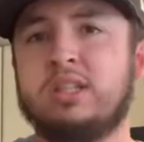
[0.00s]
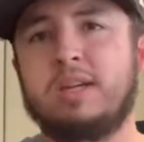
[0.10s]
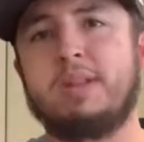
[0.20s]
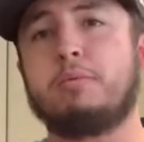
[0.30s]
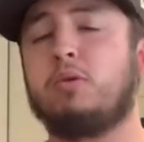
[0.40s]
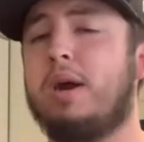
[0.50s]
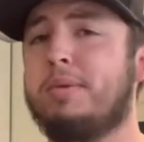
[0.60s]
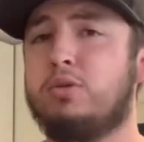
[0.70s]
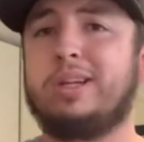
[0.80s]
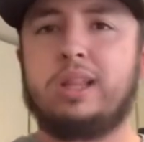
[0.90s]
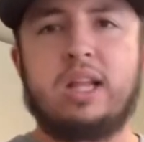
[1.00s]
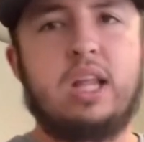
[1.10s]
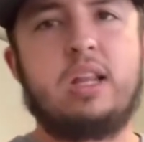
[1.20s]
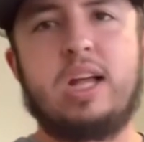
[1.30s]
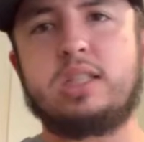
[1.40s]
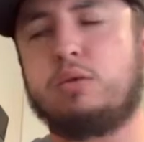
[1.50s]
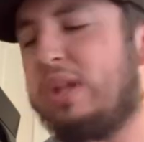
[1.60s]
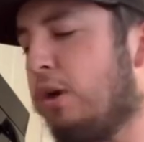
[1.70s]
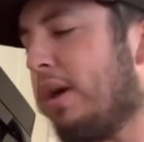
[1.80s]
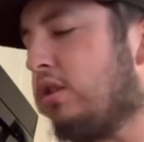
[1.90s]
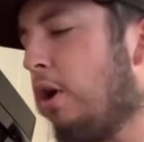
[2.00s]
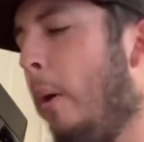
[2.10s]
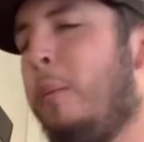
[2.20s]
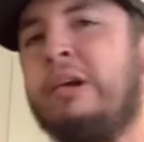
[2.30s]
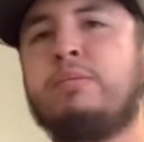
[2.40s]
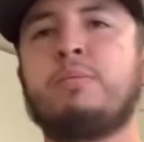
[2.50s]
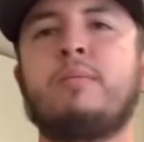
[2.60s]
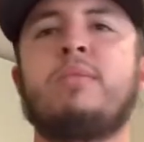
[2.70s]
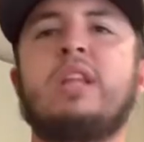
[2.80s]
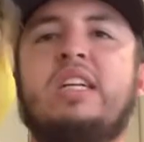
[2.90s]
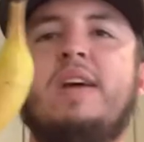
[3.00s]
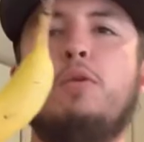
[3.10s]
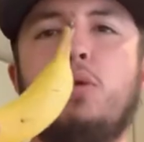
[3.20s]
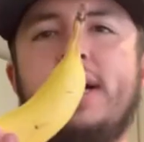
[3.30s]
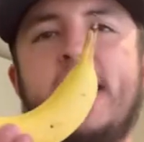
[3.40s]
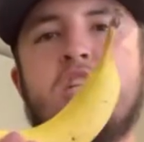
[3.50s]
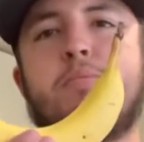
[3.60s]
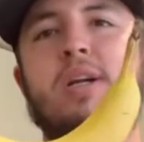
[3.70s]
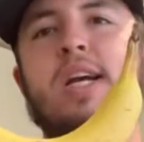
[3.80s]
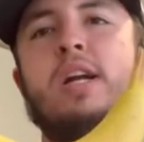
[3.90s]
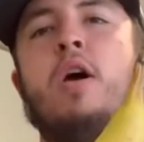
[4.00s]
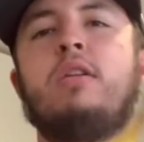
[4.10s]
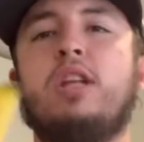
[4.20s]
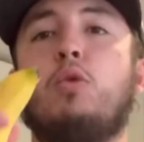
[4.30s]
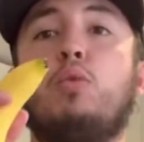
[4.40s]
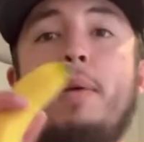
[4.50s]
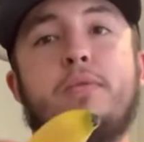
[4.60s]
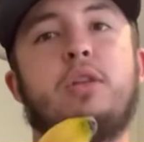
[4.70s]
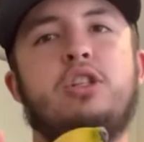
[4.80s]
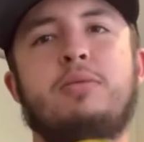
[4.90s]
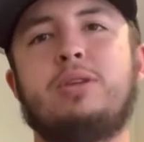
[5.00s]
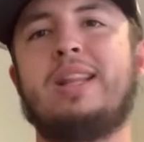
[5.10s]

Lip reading: Same thing. But what I've been doing lately, the last like week or so, is having one extra banana like right before the gym.